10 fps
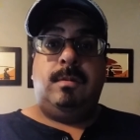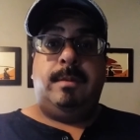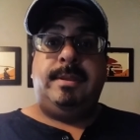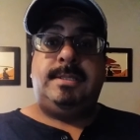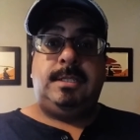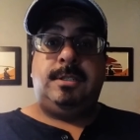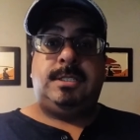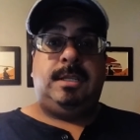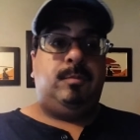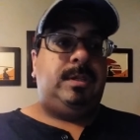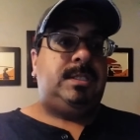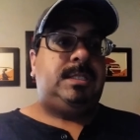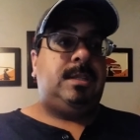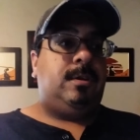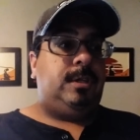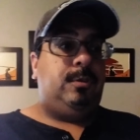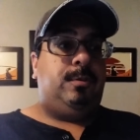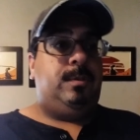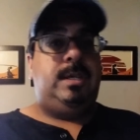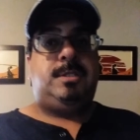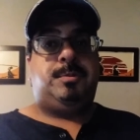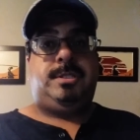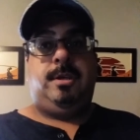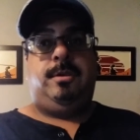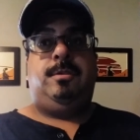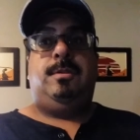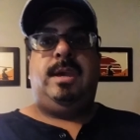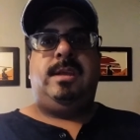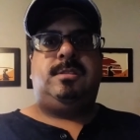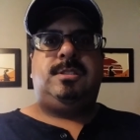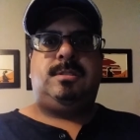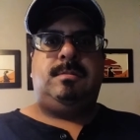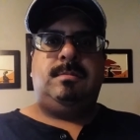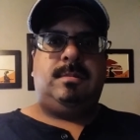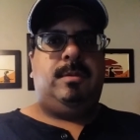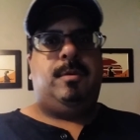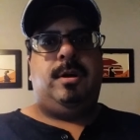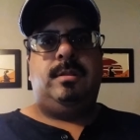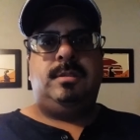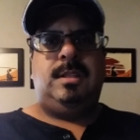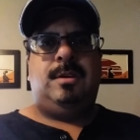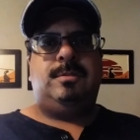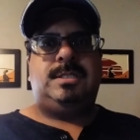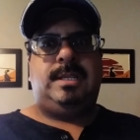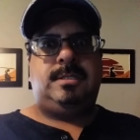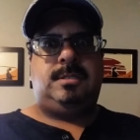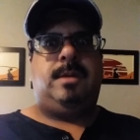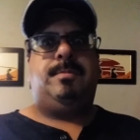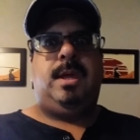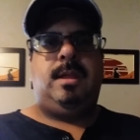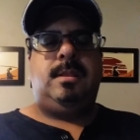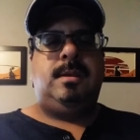I mean, seriously, we saw you do this, we saw you do that. Just come on, it's like, stop that.